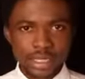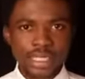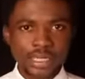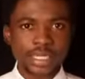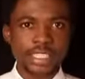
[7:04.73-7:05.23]

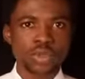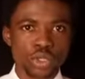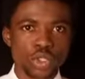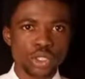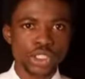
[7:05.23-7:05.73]
It leads to
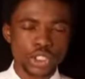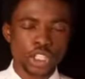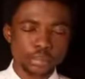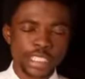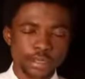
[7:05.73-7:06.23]
slow decision
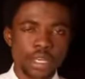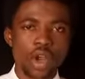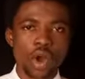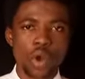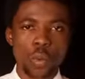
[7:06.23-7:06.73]
making.
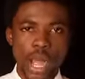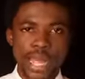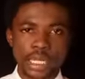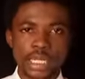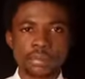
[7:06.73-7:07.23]

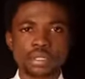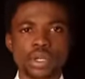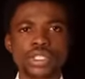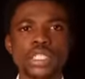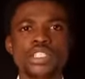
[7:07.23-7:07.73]
Why?
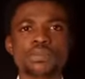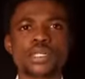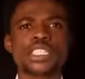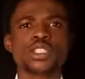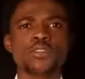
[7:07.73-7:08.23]
Because there is
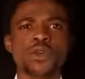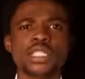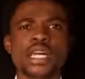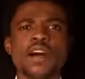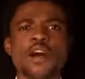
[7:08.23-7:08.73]
presence of what?
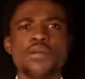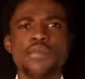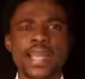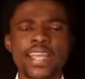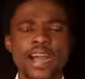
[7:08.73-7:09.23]
Of a
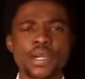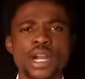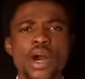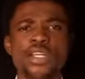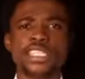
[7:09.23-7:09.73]

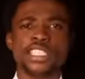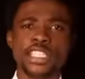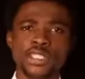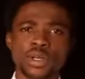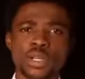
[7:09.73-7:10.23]
bicameral
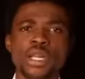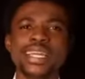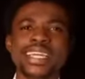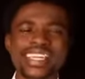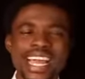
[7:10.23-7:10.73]
legislature.
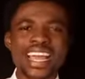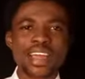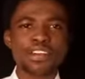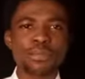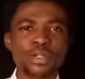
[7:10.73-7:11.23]
In
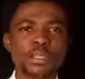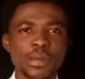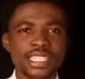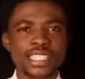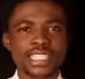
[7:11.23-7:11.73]
every
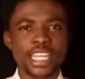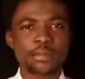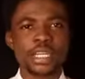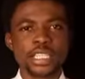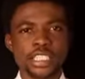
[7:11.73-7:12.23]
multi-party system,
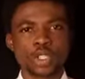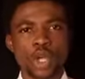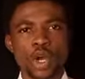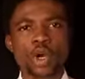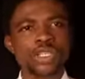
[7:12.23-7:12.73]
there is
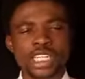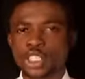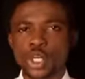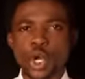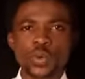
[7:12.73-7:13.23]

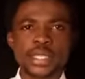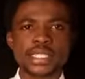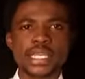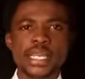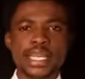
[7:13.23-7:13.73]

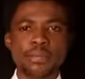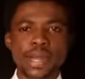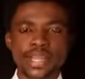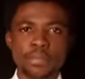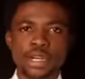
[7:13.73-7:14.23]
always a
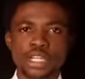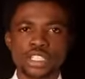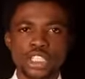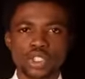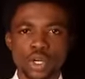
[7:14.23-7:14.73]
bicameral
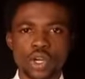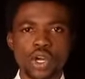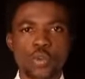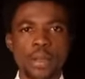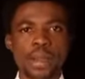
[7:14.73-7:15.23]
legislature,
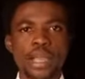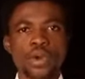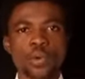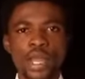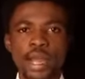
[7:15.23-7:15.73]
whereby
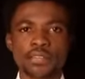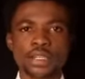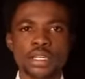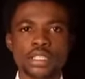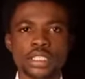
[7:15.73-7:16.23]
we have
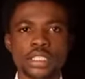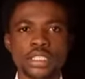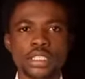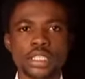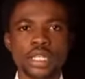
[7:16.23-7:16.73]

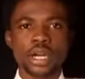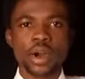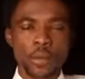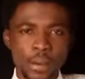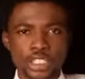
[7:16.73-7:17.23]
the
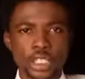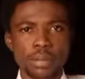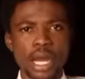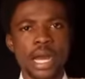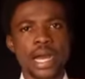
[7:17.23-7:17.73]
upper
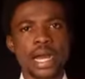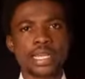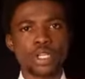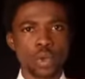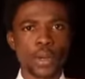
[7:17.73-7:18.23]
chamber and
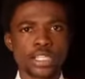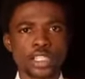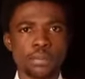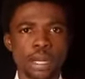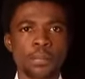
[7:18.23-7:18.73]
the lower
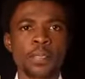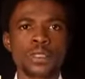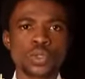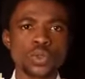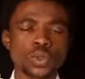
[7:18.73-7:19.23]
chamber.
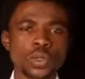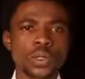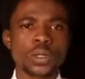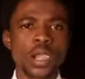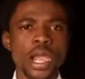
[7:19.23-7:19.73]
So,
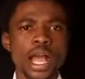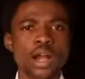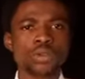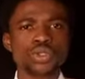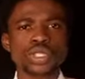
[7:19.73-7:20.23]

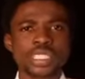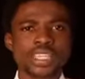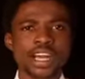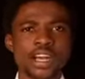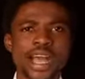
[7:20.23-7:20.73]
how do this
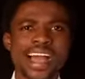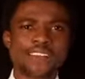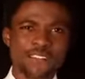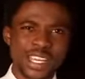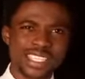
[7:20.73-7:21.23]

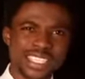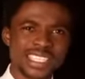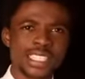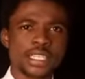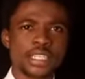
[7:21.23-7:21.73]

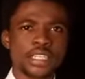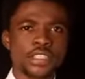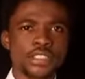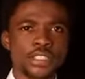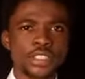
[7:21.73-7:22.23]
affect
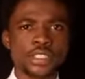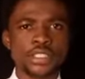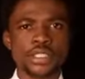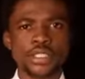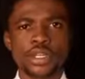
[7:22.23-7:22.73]
the
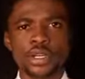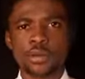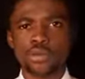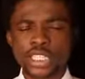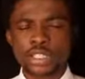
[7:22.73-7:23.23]

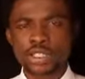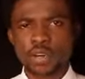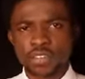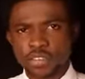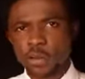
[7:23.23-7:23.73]
rate of
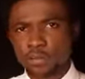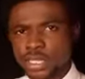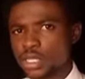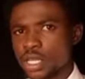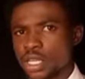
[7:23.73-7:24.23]

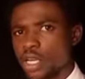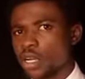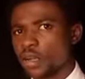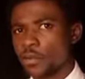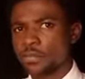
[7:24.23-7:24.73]
development
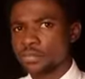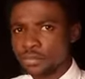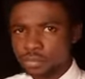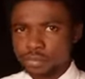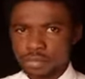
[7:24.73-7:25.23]
of
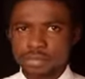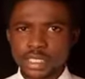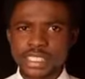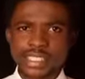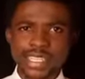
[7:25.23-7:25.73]

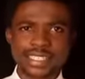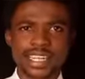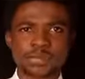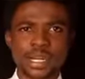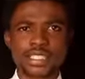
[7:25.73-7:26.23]
a state
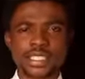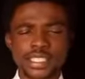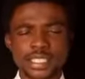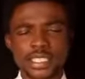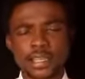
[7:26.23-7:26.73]
that
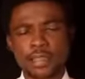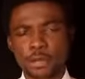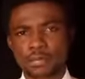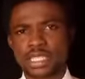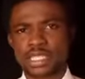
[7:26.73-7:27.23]
practices a
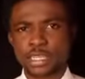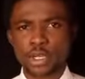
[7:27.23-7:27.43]
multi-party system?